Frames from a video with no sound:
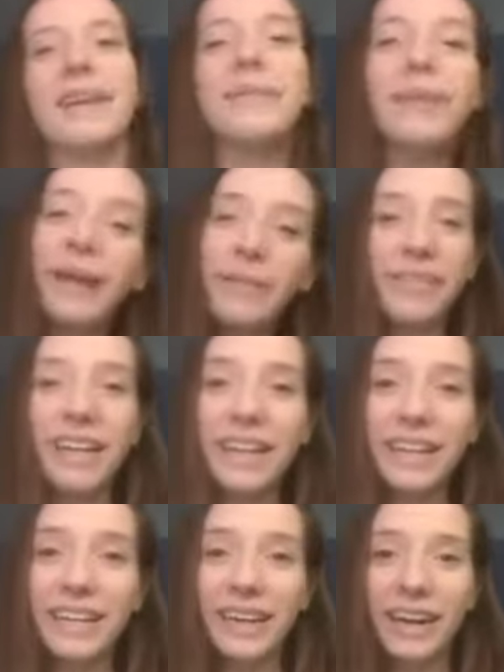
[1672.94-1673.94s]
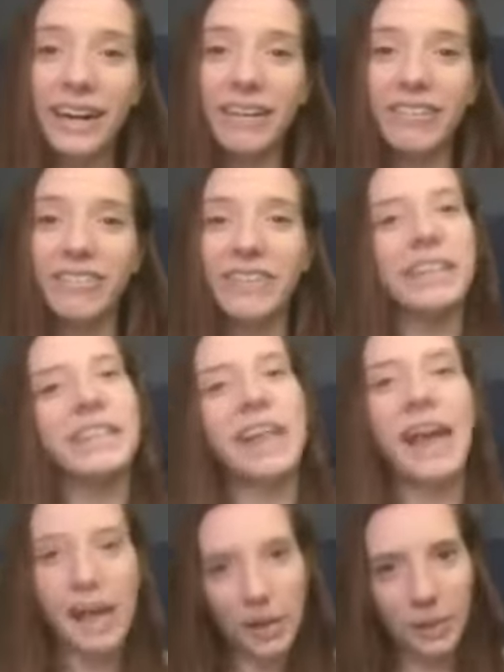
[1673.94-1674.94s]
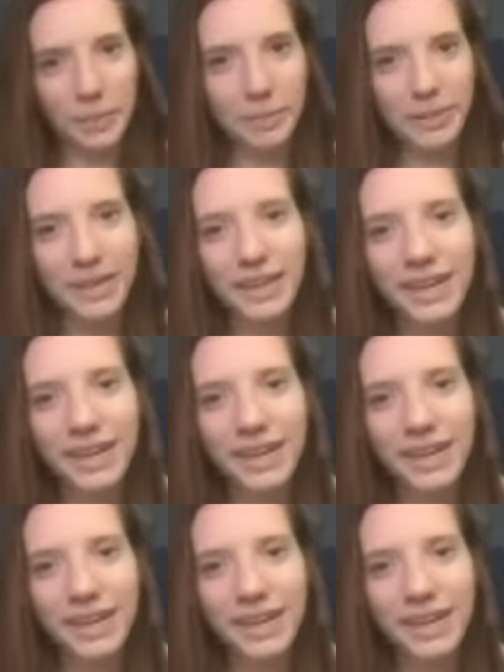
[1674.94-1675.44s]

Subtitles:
And what I'm thinking of is help.